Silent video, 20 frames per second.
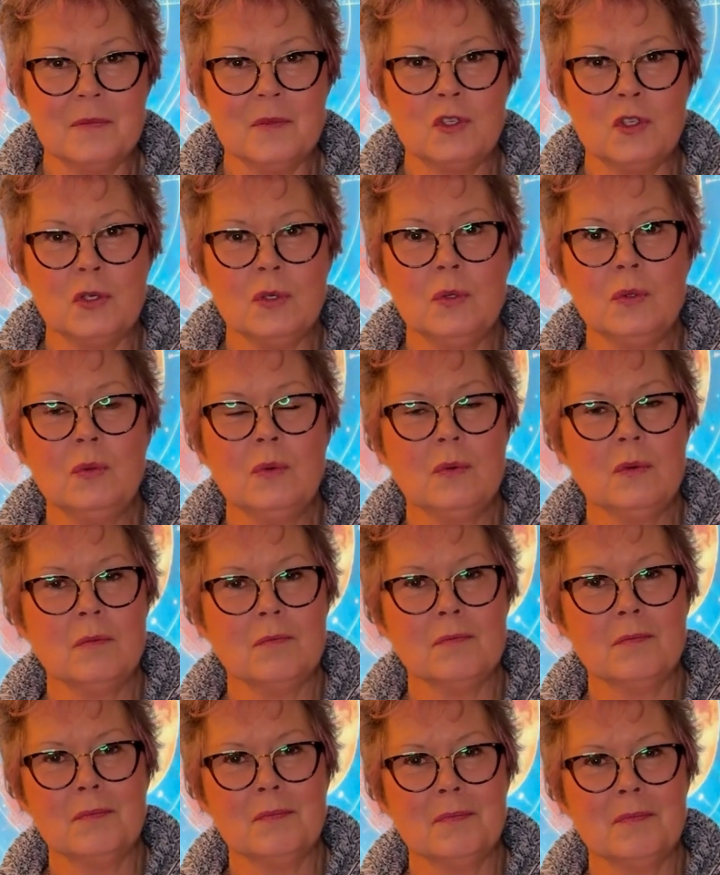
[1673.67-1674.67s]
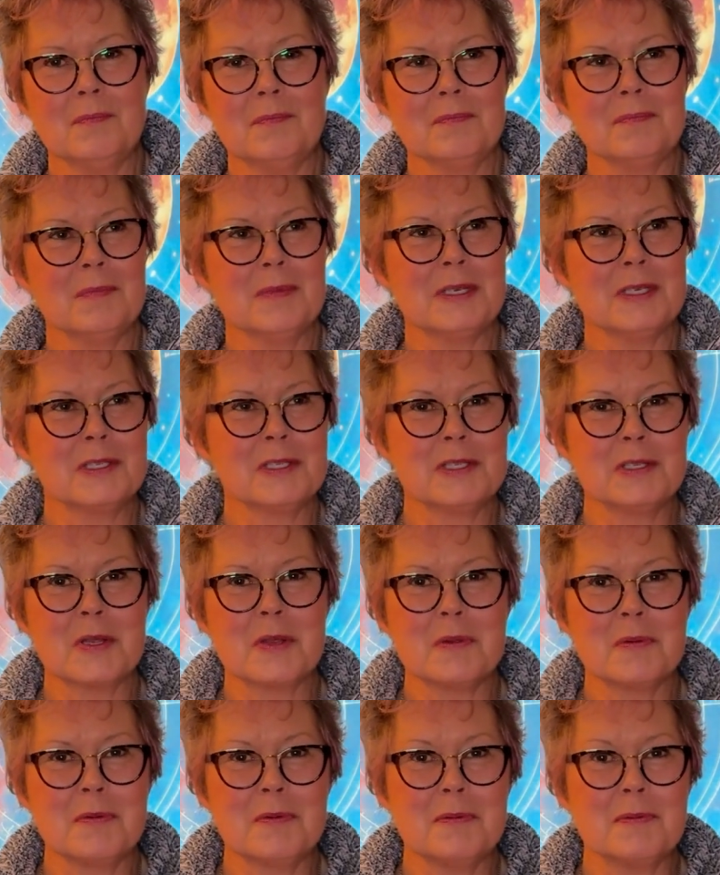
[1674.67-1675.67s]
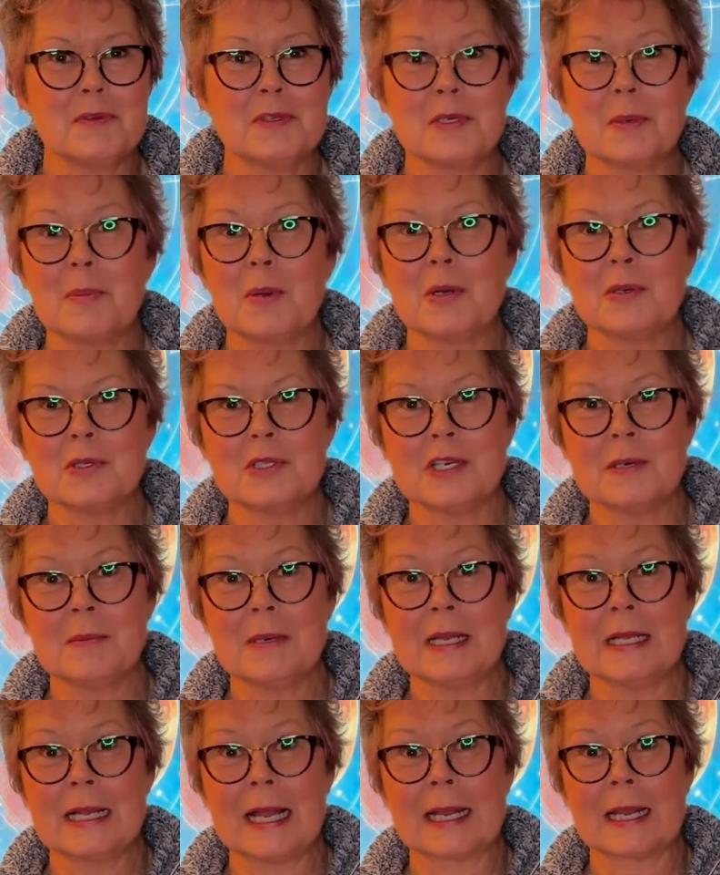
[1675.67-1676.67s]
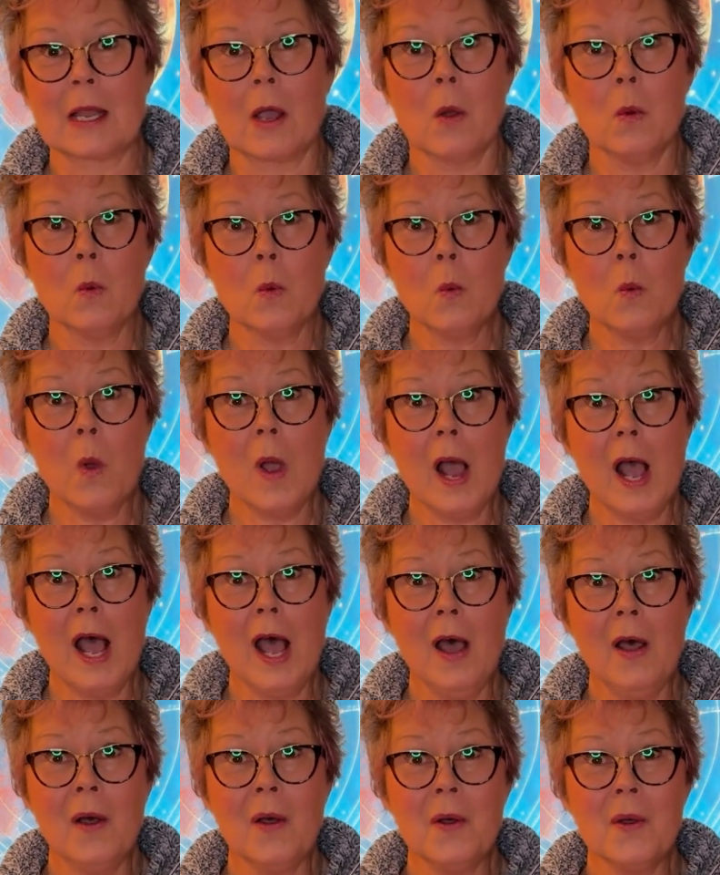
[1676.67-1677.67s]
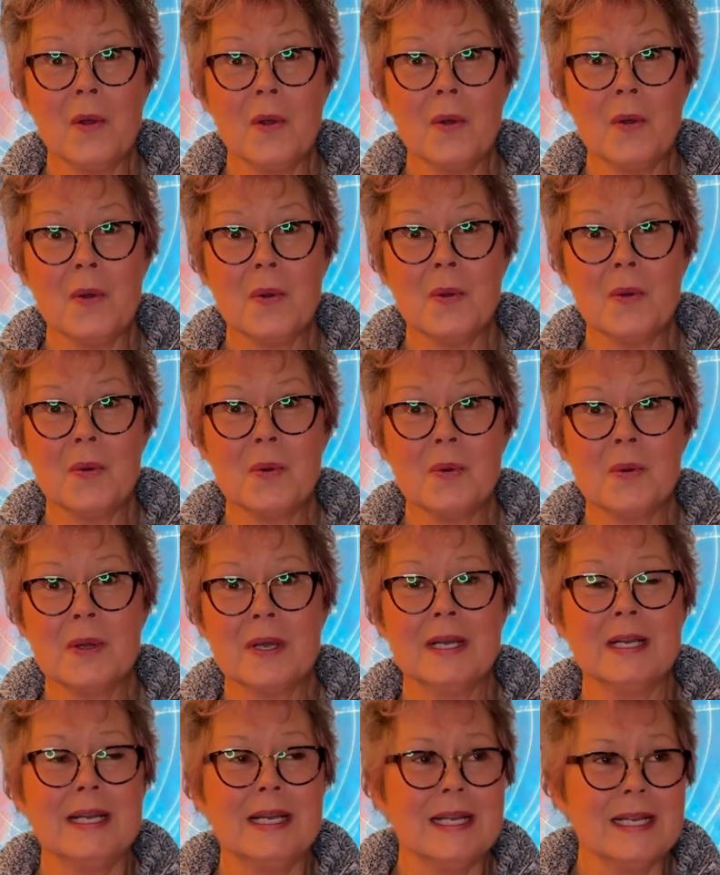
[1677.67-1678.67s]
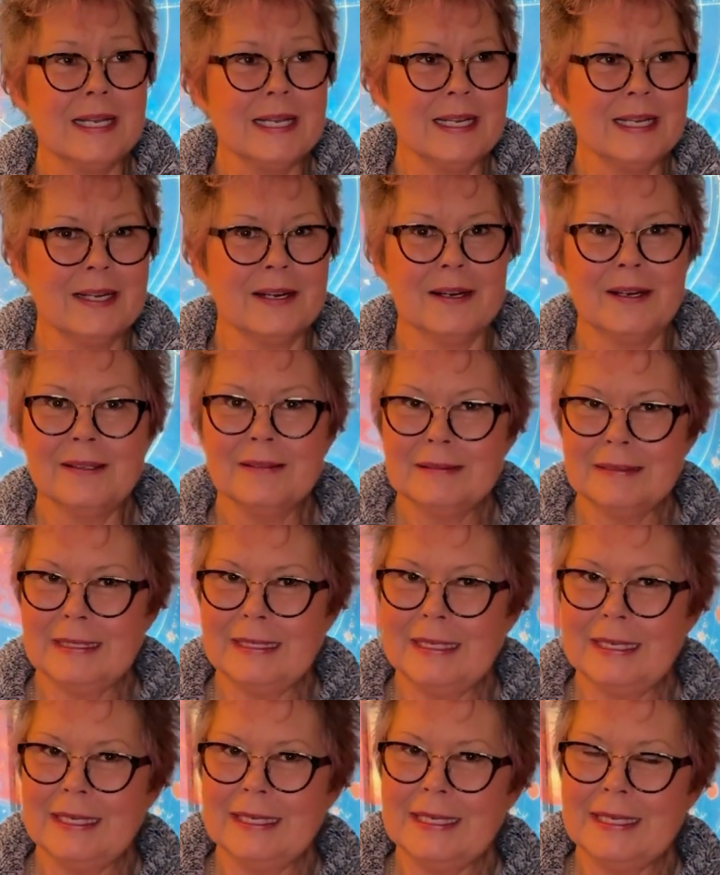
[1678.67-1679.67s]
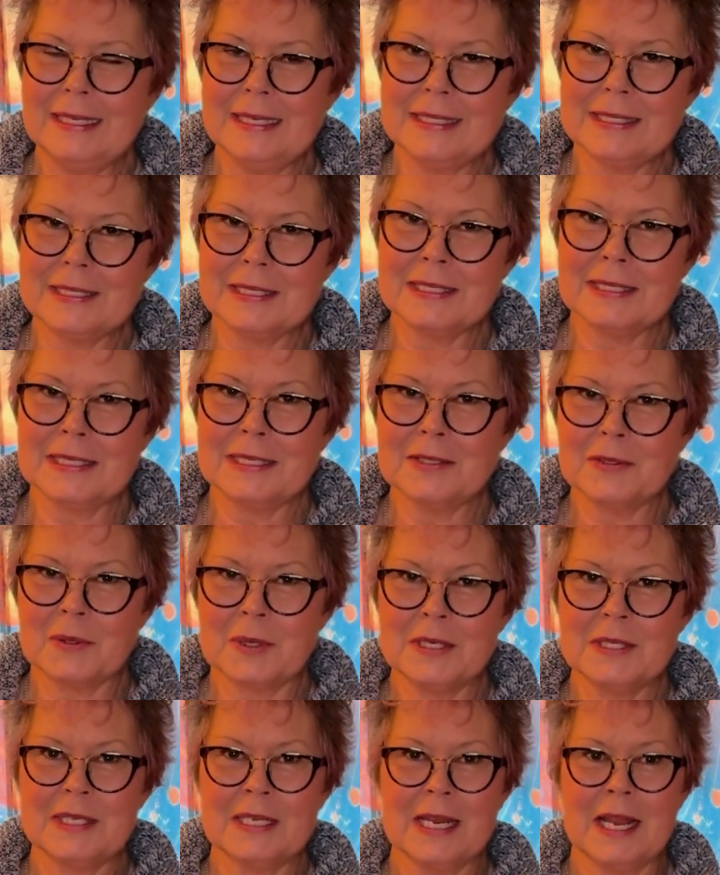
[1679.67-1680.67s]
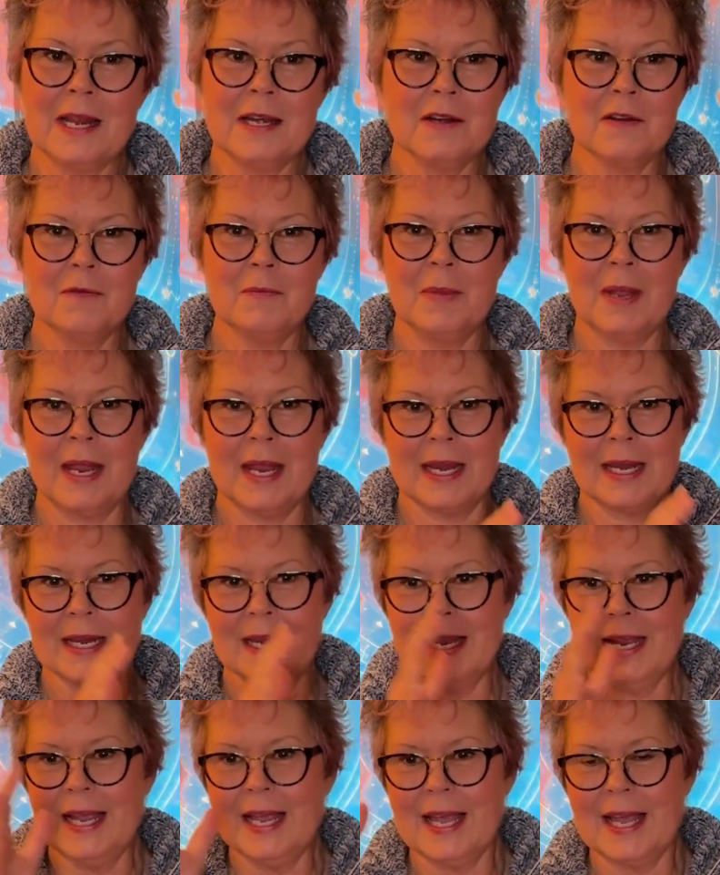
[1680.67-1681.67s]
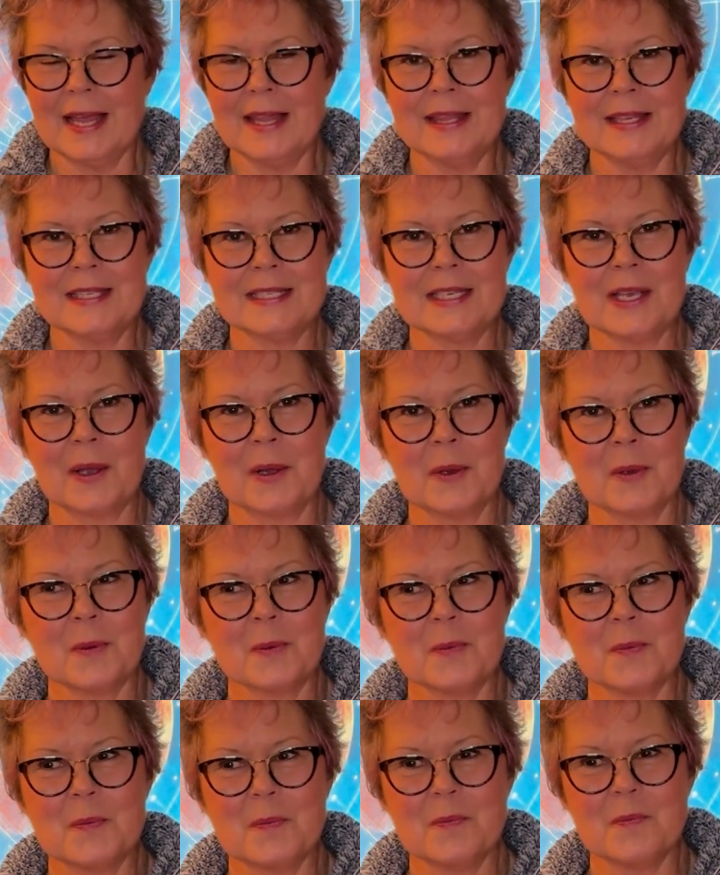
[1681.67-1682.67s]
June is supposed to be like a whoa, and towards the end of May. So